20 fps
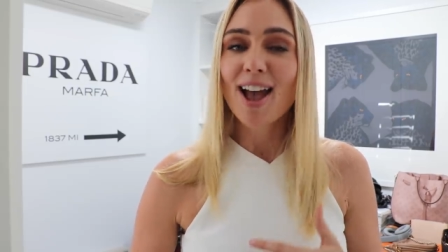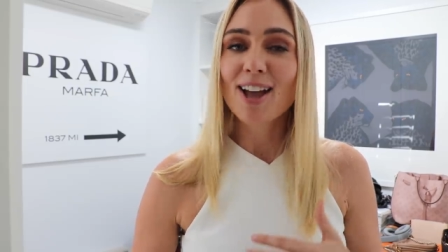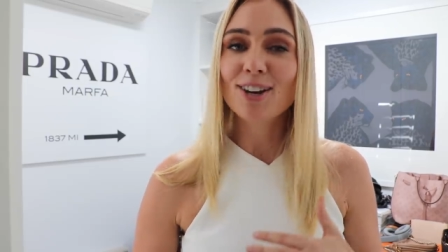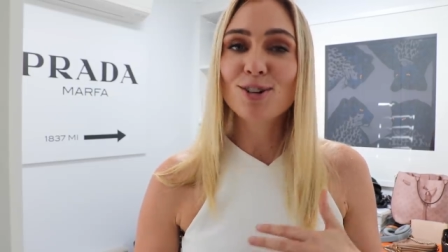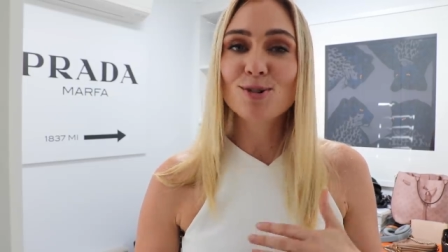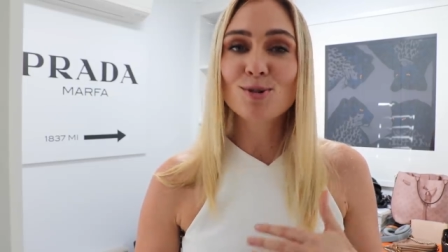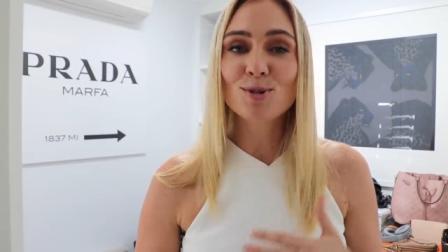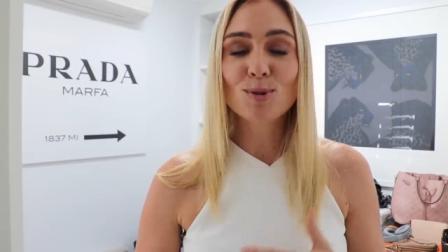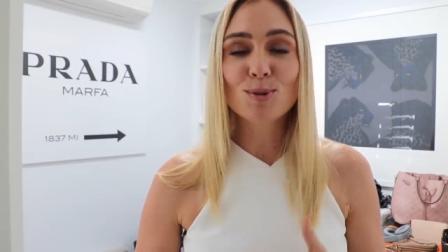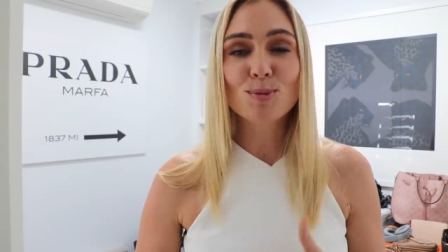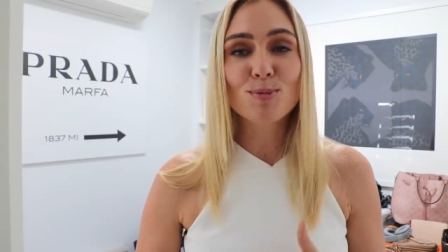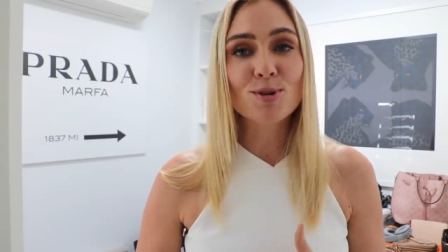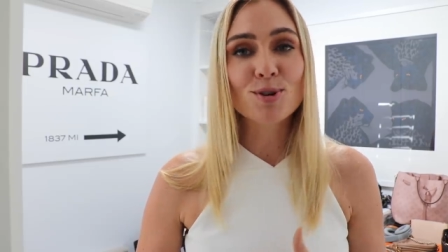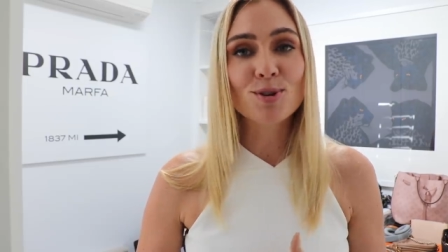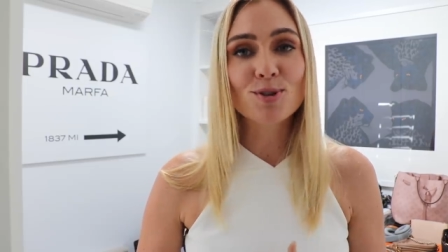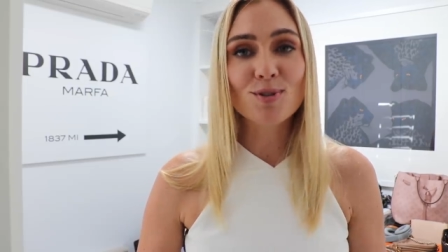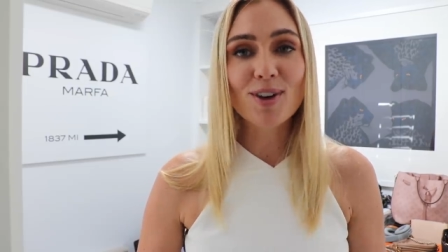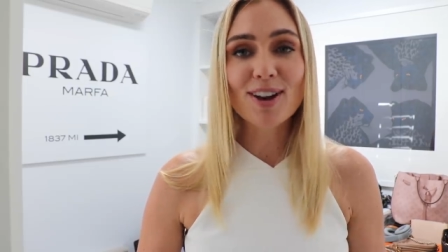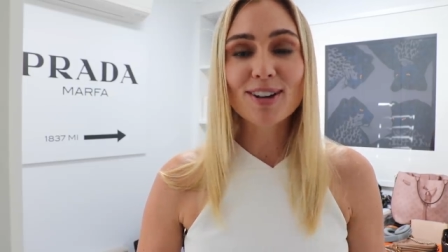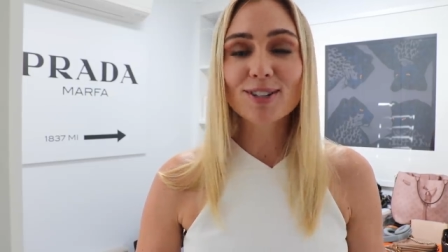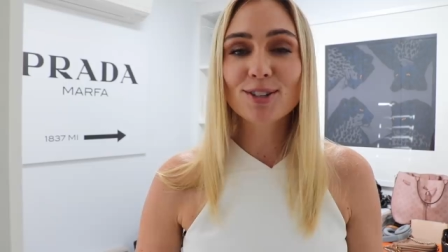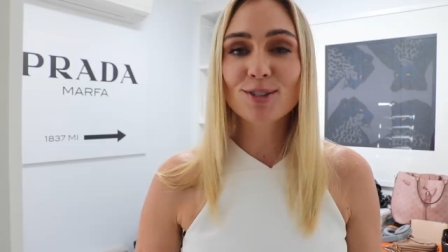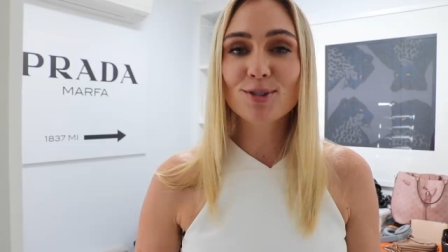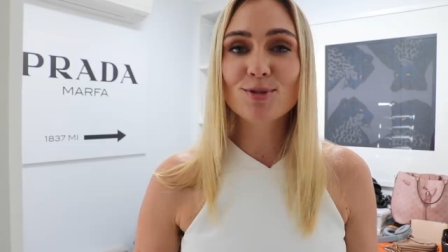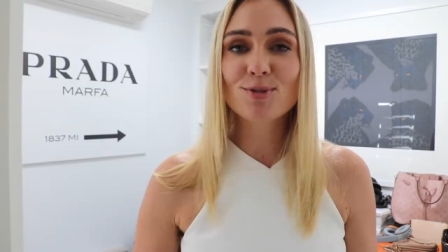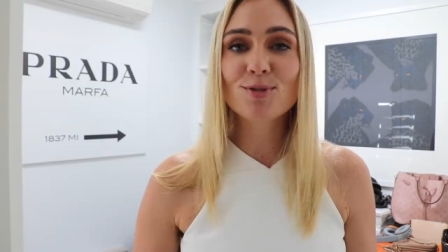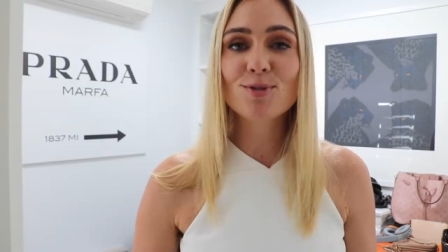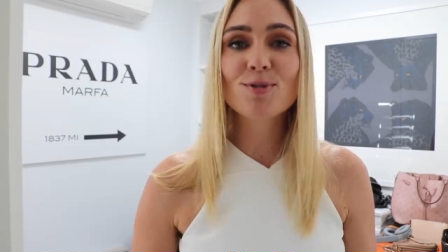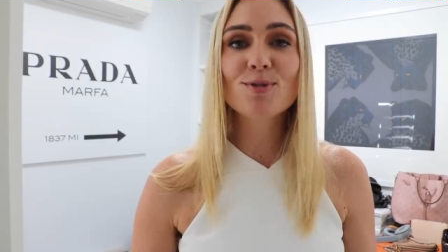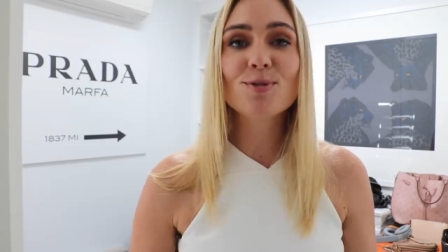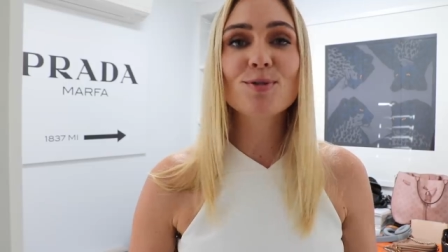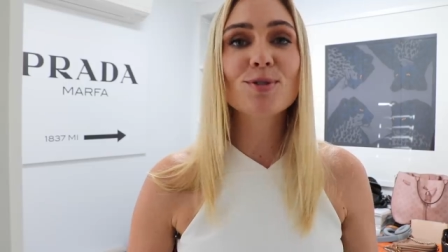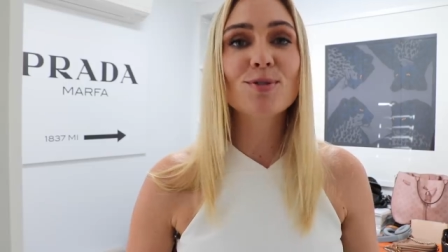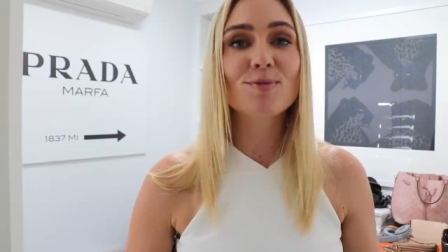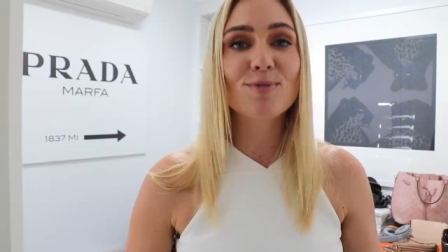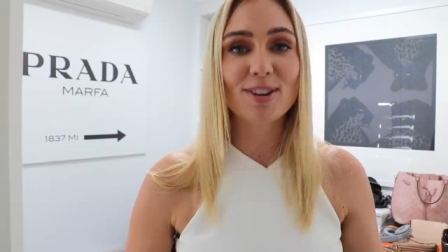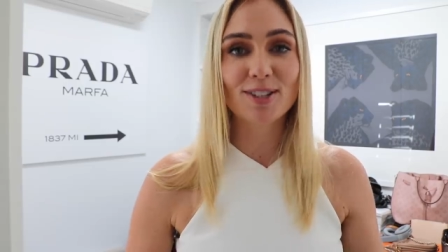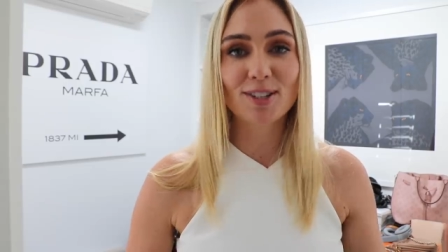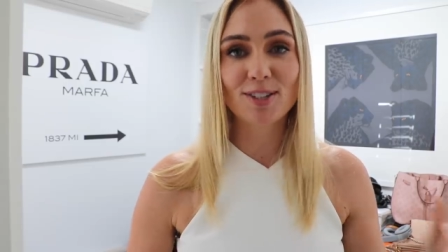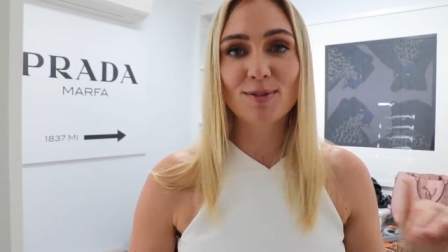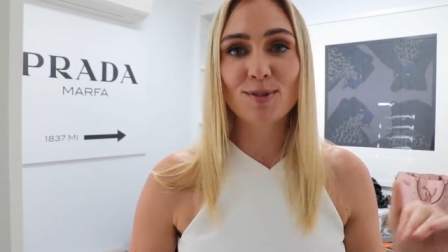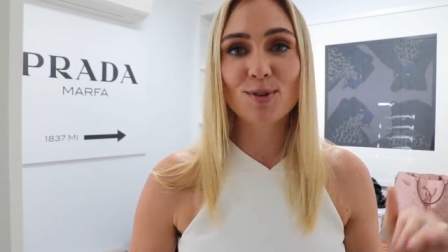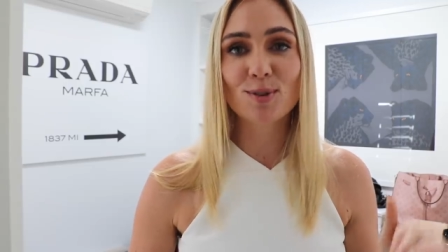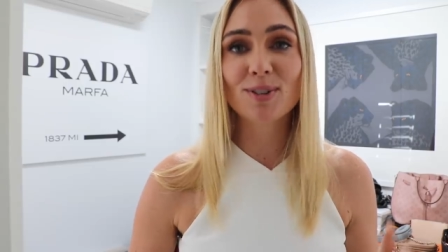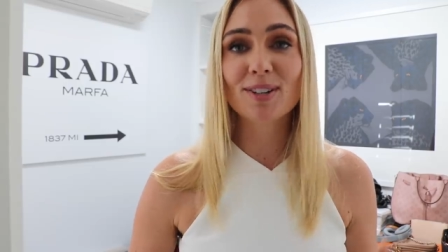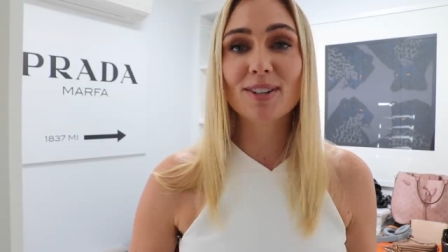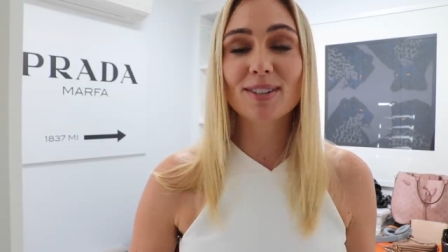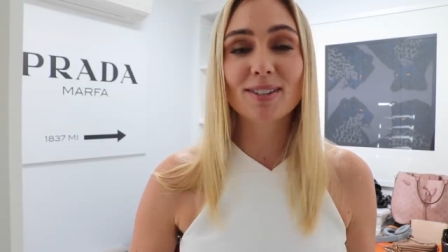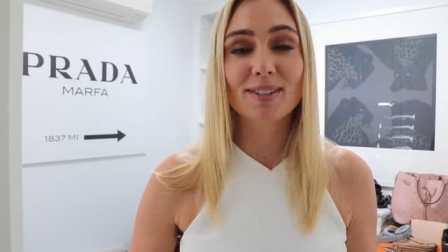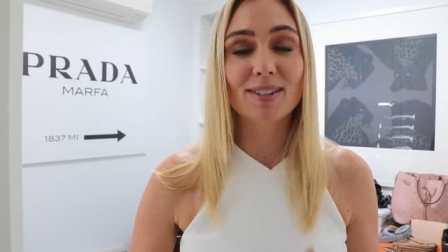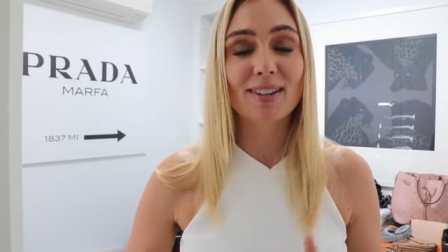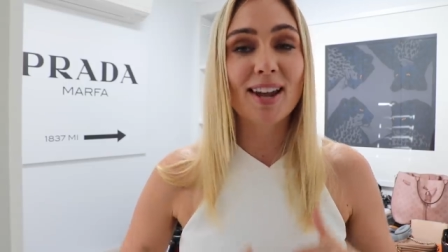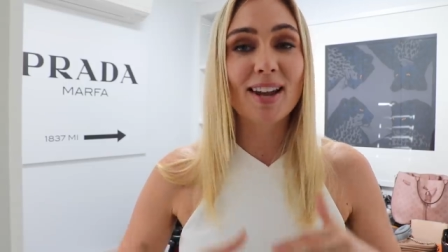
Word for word: and you will progress through the rest of your list.